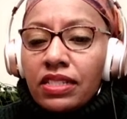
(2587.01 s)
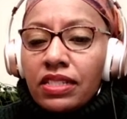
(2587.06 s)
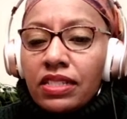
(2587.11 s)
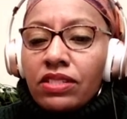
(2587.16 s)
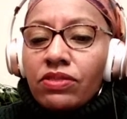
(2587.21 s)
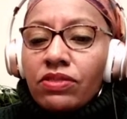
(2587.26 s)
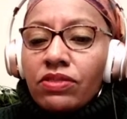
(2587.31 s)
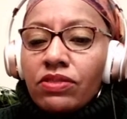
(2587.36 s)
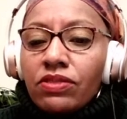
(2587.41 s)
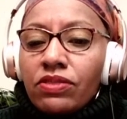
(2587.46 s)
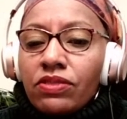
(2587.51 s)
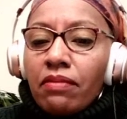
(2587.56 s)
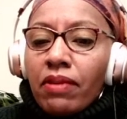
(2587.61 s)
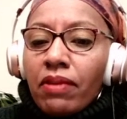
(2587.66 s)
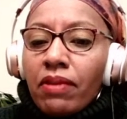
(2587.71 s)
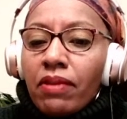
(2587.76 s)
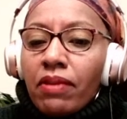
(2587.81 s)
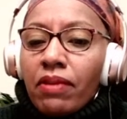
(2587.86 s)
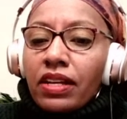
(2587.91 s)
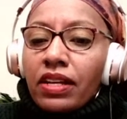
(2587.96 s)
That's right,
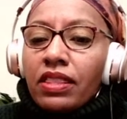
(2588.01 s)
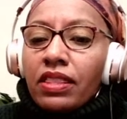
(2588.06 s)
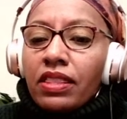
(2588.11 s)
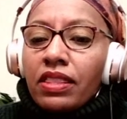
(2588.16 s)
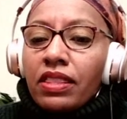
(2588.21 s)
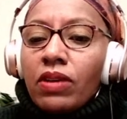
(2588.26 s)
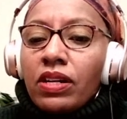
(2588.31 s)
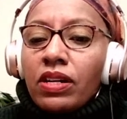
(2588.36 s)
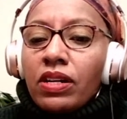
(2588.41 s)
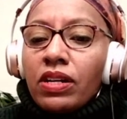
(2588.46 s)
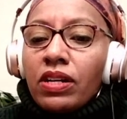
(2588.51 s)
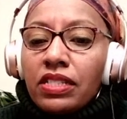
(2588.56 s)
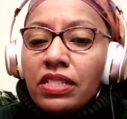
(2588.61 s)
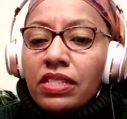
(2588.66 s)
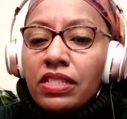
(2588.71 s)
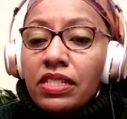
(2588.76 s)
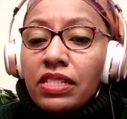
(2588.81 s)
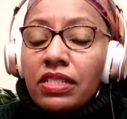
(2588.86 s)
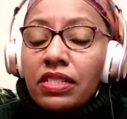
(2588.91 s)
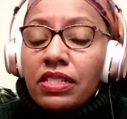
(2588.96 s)
Boudica. They want to
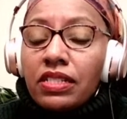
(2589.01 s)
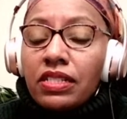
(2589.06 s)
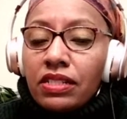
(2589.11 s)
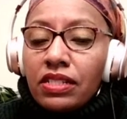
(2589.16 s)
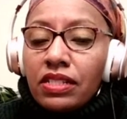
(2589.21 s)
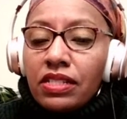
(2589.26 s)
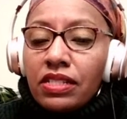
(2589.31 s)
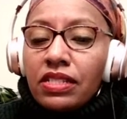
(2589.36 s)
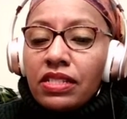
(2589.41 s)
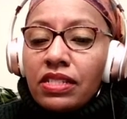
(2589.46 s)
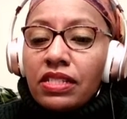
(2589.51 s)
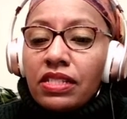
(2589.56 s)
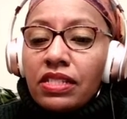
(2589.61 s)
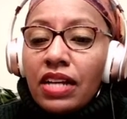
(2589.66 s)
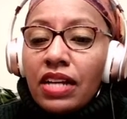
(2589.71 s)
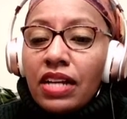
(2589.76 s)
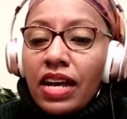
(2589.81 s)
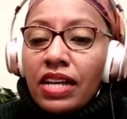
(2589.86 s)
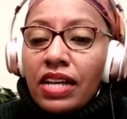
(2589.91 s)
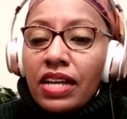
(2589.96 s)

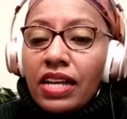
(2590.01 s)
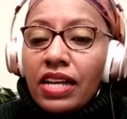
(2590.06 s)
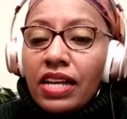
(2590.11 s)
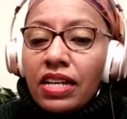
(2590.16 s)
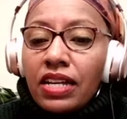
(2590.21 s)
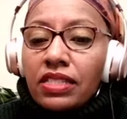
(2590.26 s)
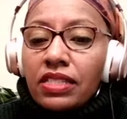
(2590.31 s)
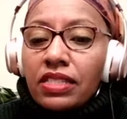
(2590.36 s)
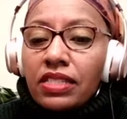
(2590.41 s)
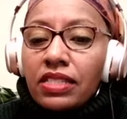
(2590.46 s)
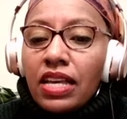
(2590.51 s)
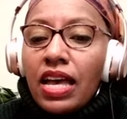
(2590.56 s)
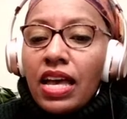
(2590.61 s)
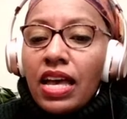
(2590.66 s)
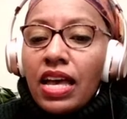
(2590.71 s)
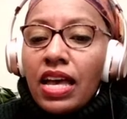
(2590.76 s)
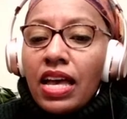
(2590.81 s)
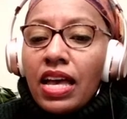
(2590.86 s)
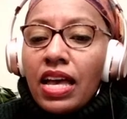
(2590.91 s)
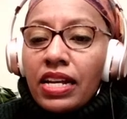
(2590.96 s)
desensitize us.
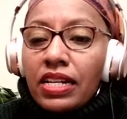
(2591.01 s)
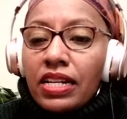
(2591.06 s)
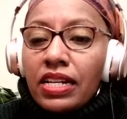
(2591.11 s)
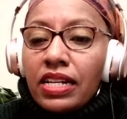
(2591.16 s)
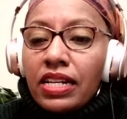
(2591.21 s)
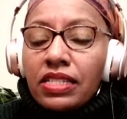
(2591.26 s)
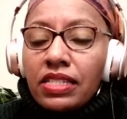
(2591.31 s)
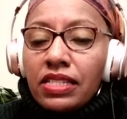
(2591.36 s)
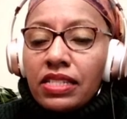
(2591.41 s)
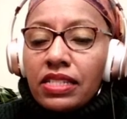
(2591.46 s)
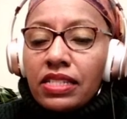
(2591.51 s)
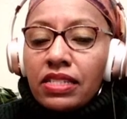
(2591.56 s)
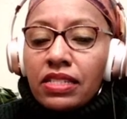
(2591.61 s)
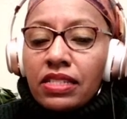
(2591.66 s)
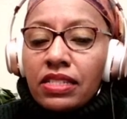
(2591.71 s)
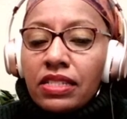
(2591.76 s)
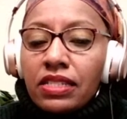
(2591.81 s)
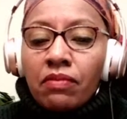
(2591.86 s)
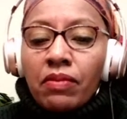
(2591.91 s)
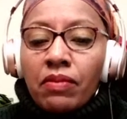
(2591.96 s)
And it is a
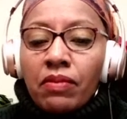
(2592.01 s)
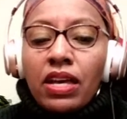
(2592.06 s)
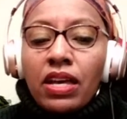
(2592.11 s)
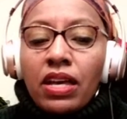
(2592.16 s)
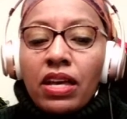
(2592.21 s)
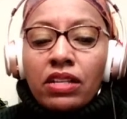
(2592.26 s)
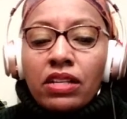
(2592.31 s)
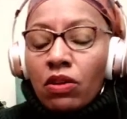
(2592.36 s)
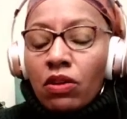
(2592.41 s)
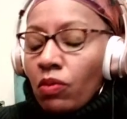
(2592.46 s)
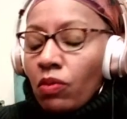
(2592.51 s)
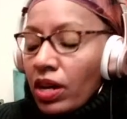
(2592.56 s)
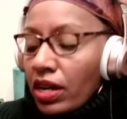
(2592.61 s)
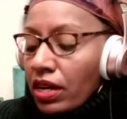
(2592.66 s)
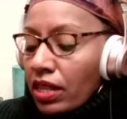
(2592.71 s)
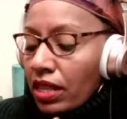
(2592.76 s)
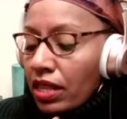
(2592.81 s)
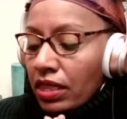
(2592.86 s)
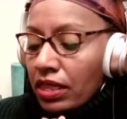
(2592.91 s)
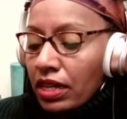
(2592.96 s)
system. And so one of
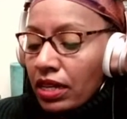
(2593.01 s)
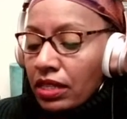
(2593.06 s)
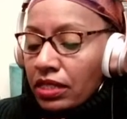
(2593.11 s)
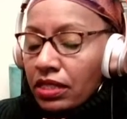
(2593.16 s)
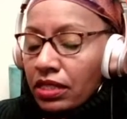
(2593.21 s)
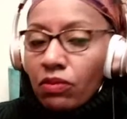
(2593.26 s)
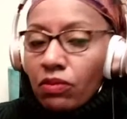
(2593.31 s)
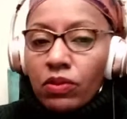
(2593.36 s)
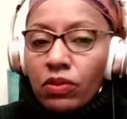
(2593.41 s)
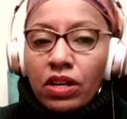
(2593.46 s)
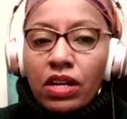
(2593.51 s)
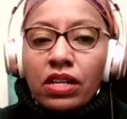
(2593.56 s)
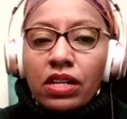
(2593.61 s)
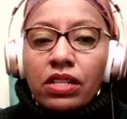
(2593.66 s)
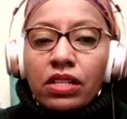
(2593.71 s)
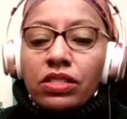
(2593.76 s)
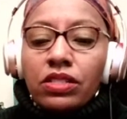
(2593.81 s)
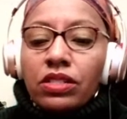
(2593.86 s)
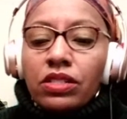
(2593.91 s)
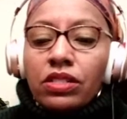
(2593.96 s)
the things that we're
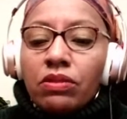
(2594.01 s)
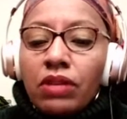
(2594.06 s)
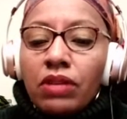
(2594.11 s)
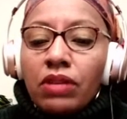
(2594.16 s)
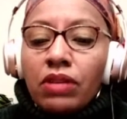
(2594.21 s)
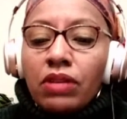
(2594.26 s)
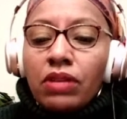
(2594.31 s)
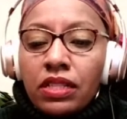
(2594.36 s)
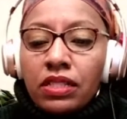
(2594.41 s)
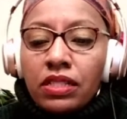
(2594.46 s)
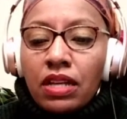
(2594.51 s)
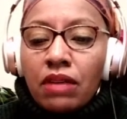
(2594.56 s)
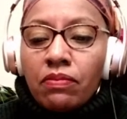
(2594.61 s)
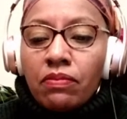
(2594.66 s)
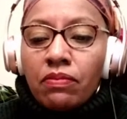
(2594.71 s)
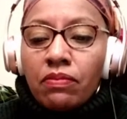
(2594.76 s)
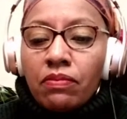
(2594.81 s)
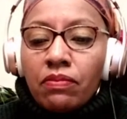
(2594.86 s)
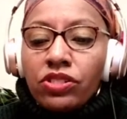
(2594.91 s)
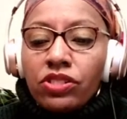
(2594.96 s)
going to do is I'm
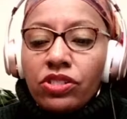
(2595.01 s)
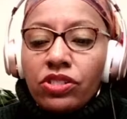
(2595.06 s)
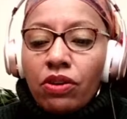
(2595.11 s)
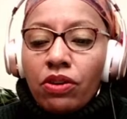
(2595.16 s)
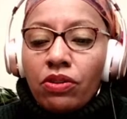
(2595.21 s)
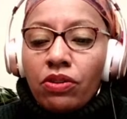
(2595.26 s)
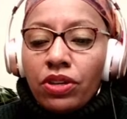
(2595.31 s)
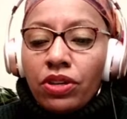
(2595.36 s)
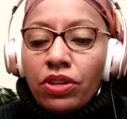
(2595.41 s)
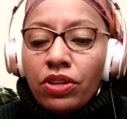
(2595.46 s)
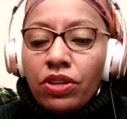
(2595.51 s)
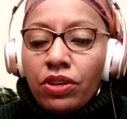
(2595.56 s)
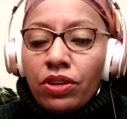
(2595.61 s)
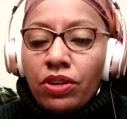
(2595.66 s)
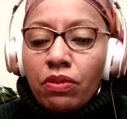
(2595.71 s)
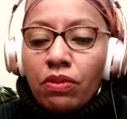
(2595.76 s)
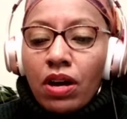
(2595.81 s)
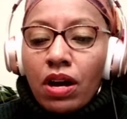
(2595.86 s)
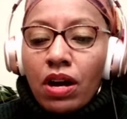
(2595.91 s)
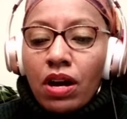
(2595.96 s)
going to show
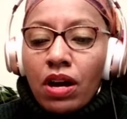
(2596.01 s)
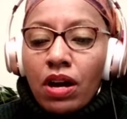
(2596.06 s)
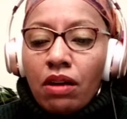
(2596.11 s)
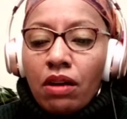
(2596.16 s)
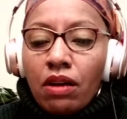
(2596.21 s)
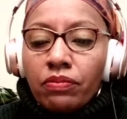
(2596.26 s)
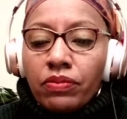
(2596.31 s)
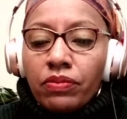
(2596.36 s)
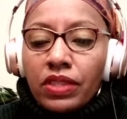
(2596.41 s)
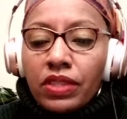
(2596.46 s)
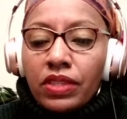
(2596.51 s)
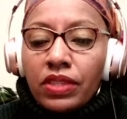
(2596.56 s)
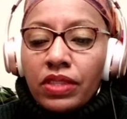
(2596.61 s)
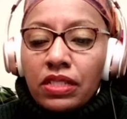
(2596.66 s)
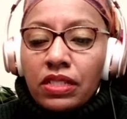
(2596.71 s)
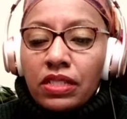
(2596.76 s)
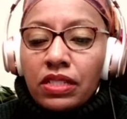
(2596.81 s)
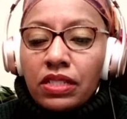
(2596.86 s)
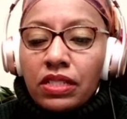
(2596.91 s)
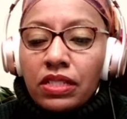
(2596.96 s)
you this
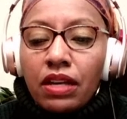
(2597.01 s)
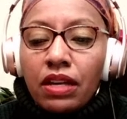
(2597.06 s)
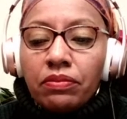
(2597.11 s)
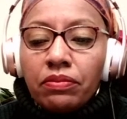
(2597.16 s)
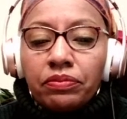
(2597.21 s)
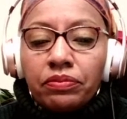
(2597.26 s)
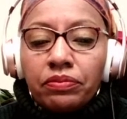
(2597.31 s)
clip.